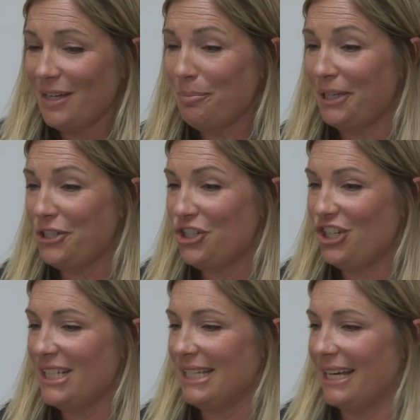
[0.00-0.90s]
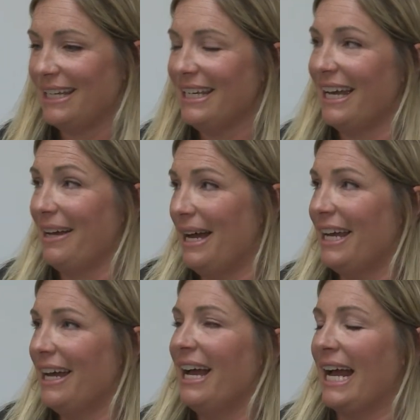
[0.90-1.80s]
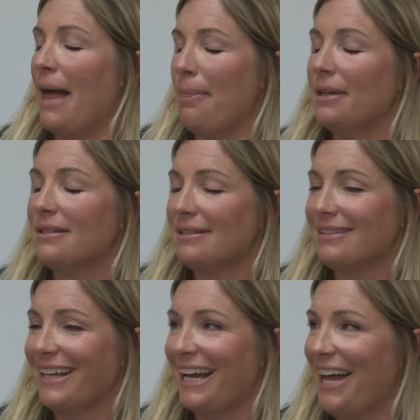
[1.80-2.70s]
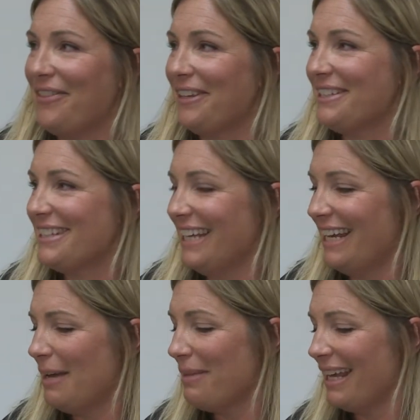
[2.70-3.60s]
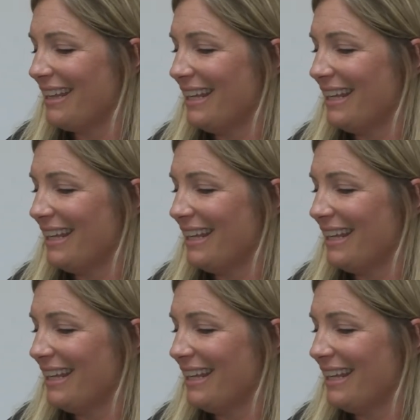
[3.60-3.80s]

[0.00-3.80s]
But she's like, yeah, I got this. I got this. And I'm like